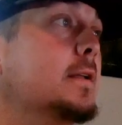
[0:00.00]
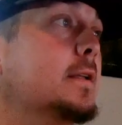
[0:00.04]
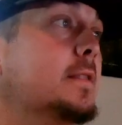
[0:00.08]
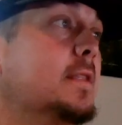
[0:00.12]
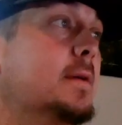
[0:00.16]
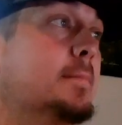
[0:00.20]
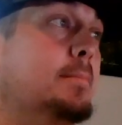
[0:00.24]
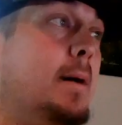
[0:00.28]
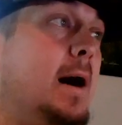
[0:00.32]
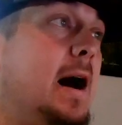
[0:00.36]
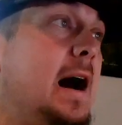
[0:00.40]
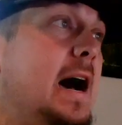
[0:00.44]

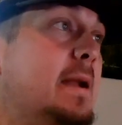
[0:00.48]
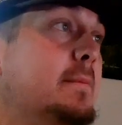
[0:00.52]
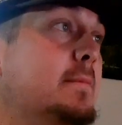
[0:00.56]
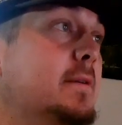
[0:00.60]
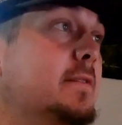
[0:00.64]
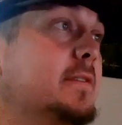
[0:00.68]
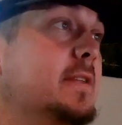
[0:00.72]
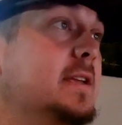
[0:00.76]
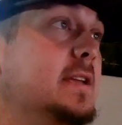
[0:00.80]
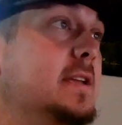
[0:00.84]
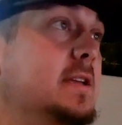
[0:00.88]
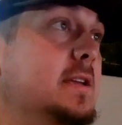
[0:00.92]
the bottom
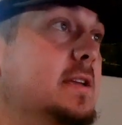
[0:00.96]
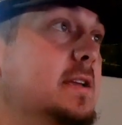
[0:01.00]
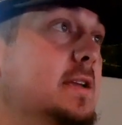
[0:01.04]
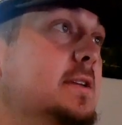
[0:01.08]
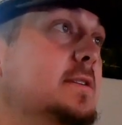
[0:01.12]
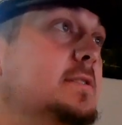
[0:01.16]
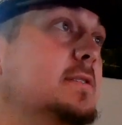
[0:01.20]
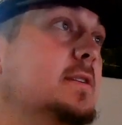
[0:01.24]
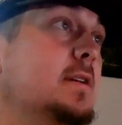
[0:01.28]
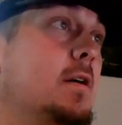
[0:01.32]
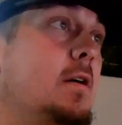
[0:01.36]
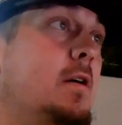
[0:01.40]
of
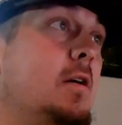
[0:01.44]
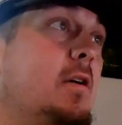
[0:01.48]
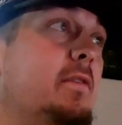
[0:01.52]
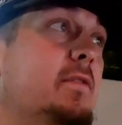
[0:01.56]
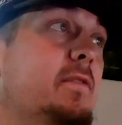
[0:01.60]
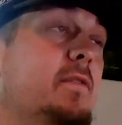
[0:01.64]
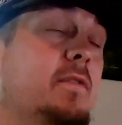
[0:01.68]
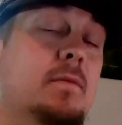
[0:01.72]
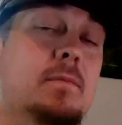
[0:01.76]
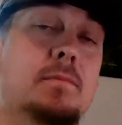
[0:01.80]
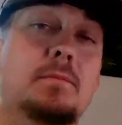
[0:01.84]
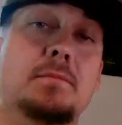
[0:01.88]
these
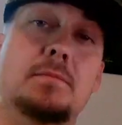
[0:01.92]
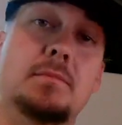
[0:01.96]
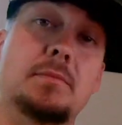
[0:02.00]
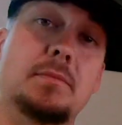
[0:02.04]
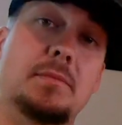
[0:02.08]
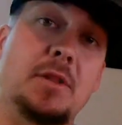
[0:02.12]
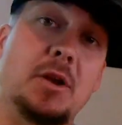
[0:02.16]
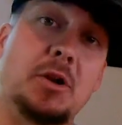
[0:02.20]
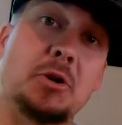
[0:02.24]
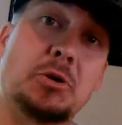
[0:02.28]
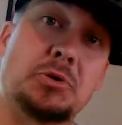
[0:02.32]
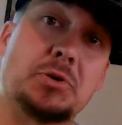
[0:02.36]
are,
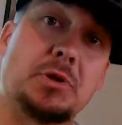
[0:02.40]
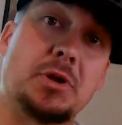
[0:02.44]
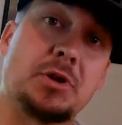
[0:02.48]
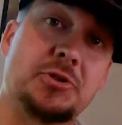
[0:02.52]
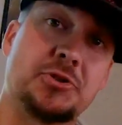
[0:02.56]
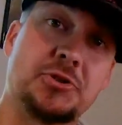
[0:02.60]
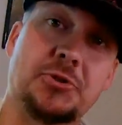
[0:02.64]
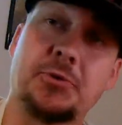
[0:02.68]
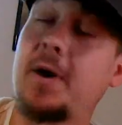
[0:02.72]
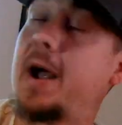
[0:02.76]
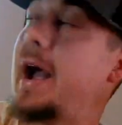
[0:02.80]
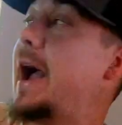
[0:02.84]
they're
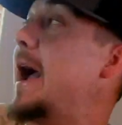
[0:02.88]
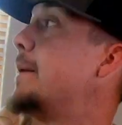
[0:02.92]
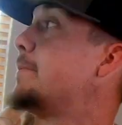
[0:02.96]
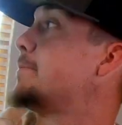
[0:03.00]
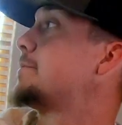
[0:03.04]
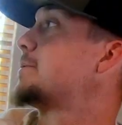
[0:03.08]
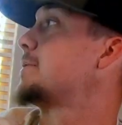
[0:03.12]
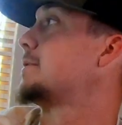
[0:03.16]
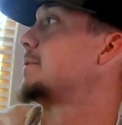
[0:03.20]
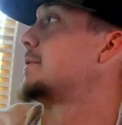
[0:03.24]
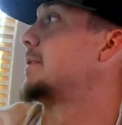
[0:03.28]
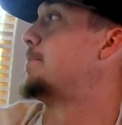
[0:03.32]

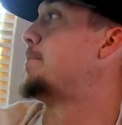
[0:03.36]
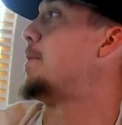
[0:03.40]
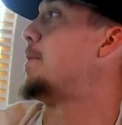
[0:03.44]
traps. The